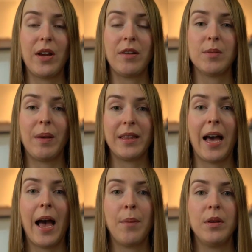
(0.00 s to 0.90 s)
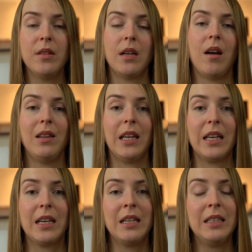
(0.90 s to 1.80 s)
on how to make that happen, then I'll link
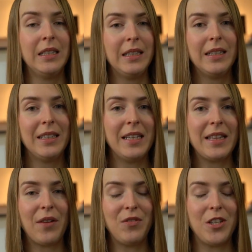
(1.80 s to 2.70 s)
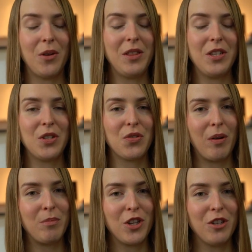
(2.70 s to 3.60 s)
that video in the
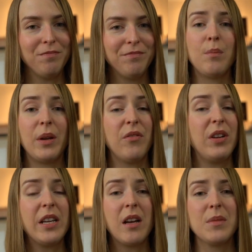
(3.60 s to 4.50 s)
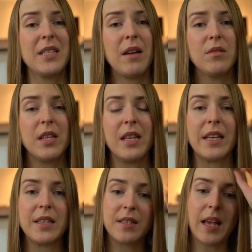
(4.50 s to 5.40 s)
description. But it really comes down to
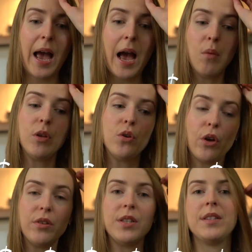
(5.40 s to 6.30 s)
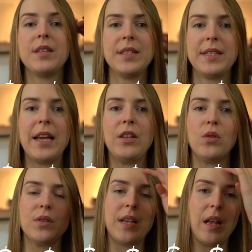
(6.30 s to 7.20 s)
this: how are you going to sustain
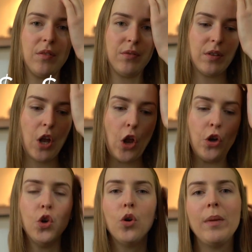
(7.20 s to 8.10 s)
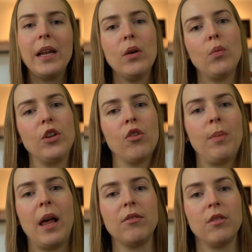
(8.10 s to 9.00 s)
yourself? Normally, when you're
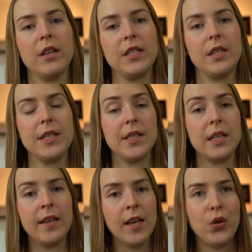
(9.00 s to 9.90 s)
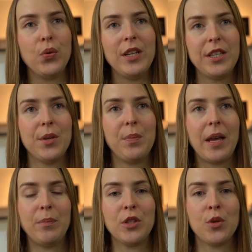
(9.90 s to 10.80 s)
applying for a residency, you need to be
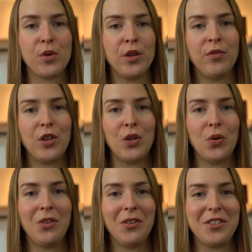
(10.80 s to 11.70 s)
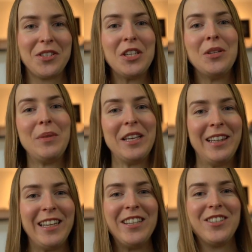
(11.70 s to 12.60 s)
able to prove that you're not just going to be a
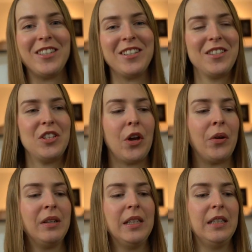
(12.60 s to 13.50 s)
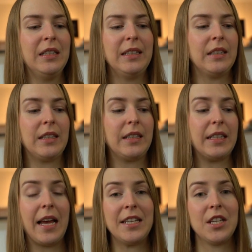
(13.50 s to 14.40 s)
leech that's,
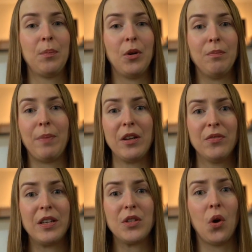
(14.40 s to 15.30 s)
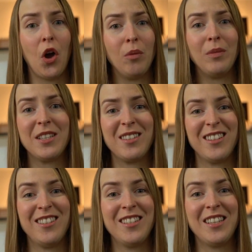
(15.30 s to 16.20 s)
going to end up on benefits or homeless
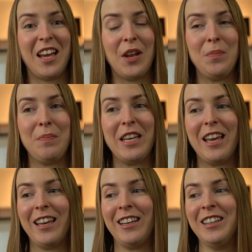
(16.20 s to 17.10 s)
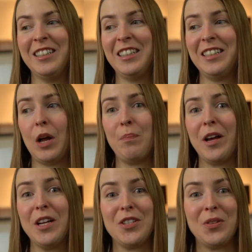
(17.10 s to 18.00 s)
and being a
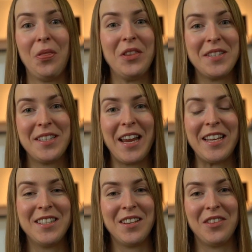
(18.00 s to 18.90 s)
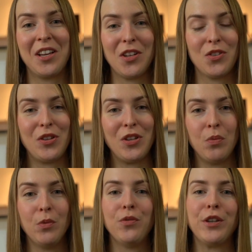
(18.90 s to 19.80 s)
burden on the state of the country that you're
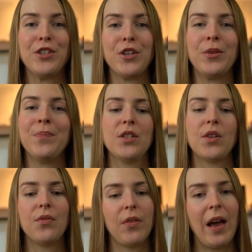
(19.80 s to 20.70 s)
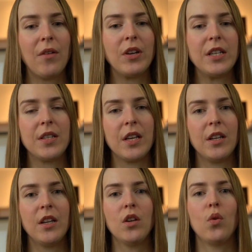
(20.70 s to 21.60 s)
moving to. So for that
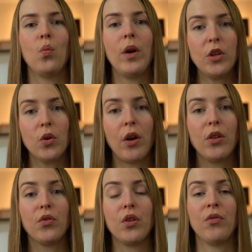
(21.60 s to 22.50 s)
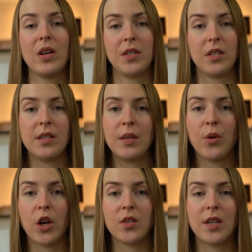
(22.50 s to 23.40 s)
reason, when you're going through the residency
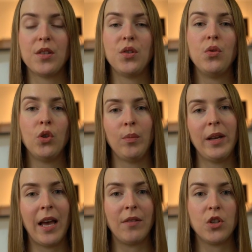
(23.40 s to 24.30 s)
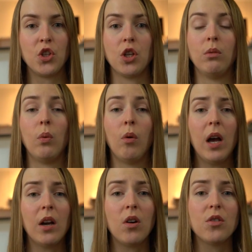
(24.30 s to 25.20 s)
process, you normally have to show a
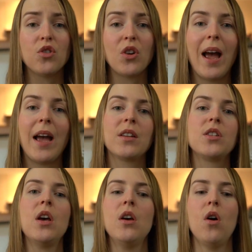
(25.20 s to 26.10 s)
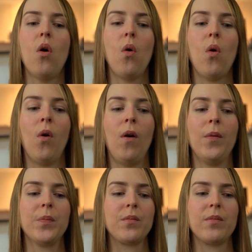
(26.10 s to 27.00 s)
work contract
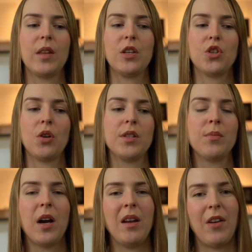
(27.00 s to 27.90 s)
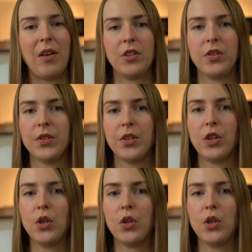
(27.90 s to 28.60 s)
or show some kind of evidence that